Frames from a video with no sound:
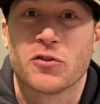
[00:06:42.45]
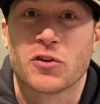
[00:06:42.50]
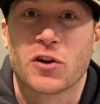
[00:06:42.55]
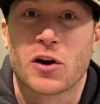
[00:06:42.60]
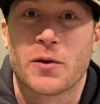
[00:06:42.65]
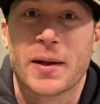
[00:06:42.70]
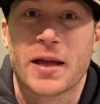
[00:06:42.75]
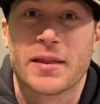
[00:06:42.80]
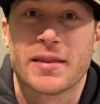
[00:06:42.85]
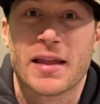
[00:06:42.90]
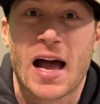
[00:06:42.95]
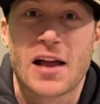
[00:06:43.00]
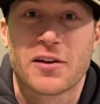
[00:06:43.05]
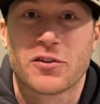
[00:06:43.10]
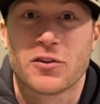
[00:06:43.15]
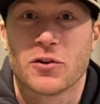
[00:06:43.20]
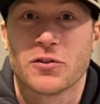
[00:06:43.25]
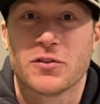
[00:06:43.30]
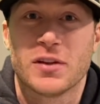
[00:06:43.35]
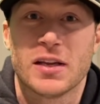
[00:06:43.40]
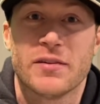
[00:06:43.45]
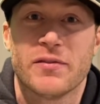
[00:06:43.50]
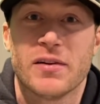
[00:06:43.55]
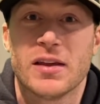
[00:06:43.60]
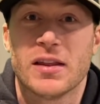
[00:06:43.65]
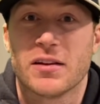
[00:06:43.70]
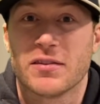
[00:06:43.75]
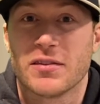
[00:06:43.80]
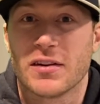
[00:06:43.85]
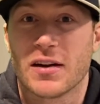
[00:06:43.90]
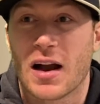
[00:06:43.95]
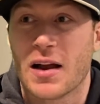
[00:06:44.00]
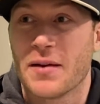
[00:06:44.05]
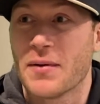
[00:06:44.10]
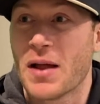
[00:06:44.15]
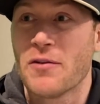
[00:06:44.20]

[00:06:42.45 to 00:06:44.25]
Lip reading: are going to be on national TV this year.